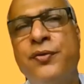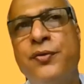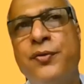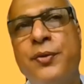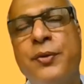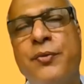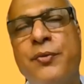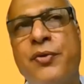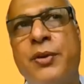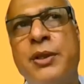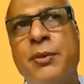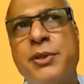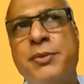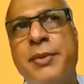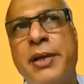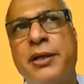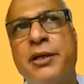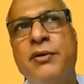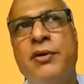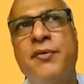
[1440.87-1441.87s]
from the
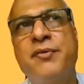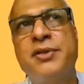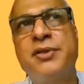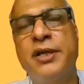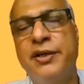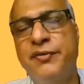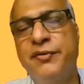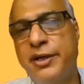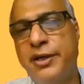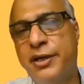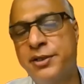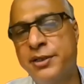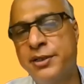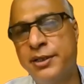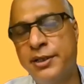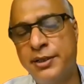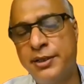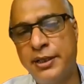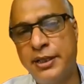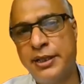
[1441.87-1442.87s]
perspective of
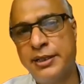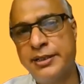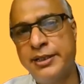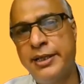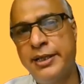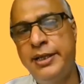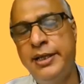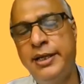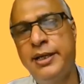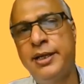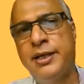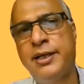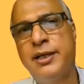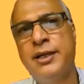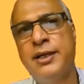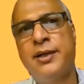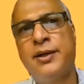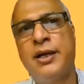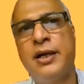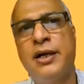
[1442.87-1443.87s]
certification, is there any
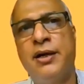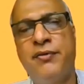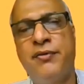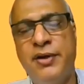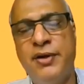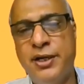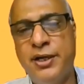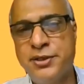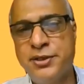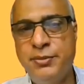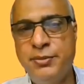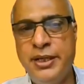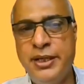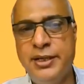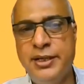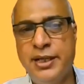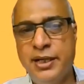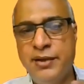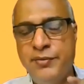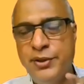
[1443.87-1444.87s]
affiliation being
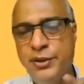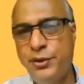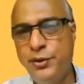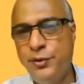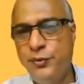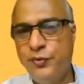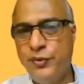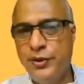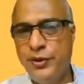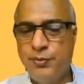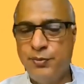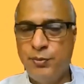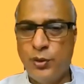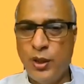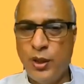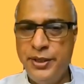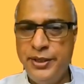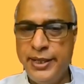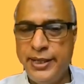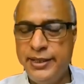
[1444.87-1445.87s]
done with
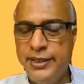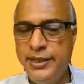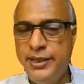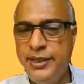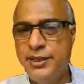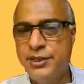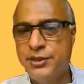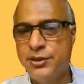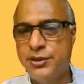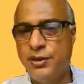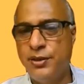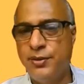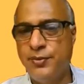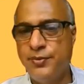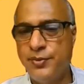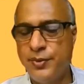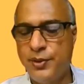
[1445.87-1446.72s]
polytechnics or